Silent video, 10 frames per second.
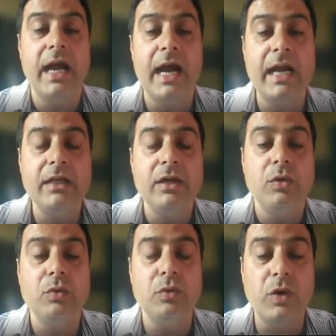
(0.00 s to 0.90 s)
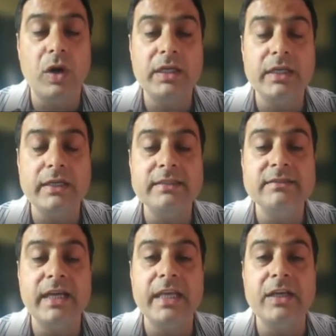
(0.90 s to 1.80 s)
and what
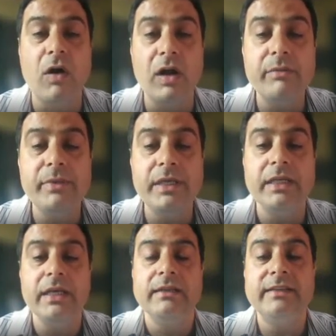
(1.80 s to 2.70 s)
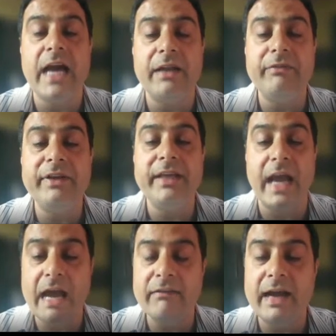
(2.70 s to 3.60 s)
is the economy that we have,